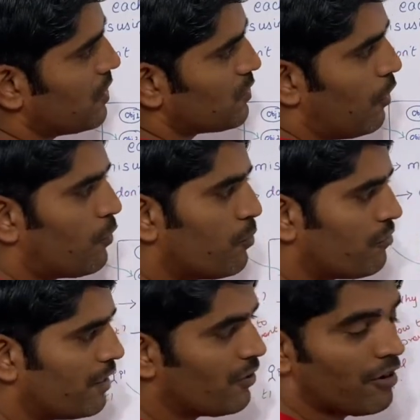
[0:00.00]
So output,
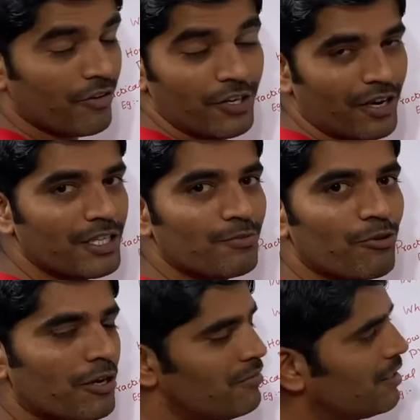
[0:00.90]
when you run this
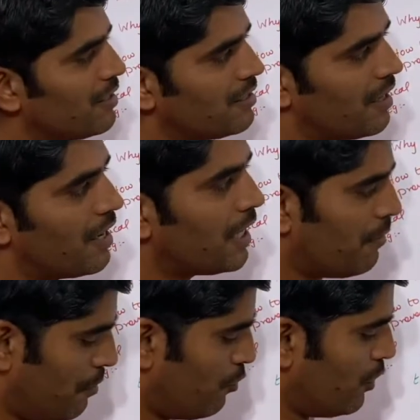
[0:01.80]
program, in the runtime
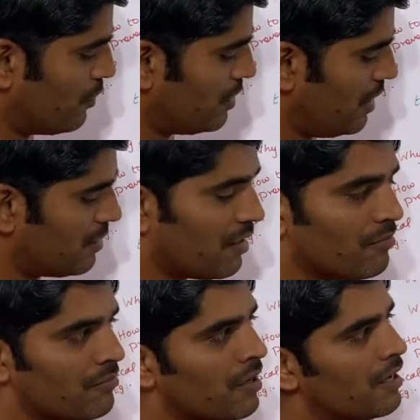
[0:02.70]
I'm going to see
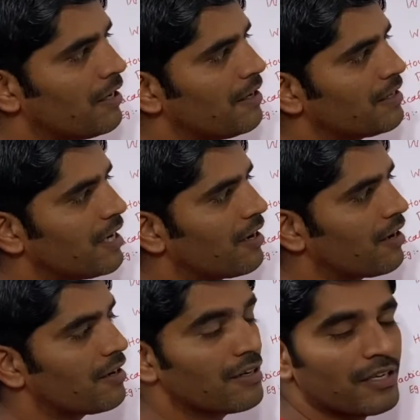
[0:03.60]
some
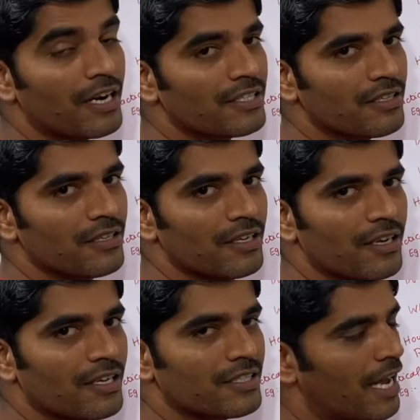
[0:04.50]
deadlock condition,
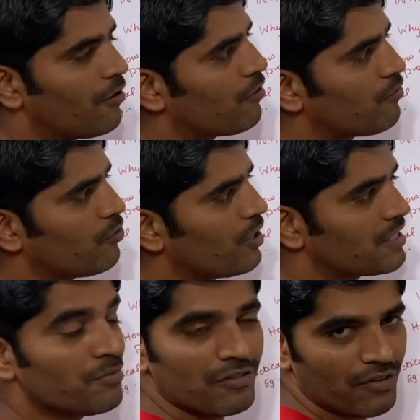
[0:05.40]
stack overflow
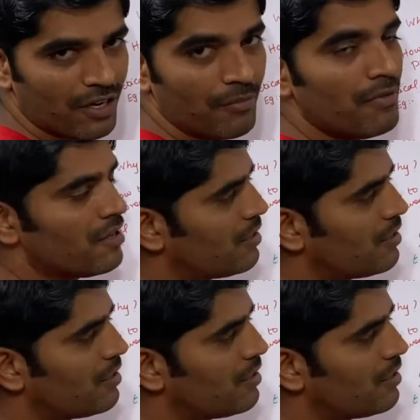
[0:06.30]
exception will come.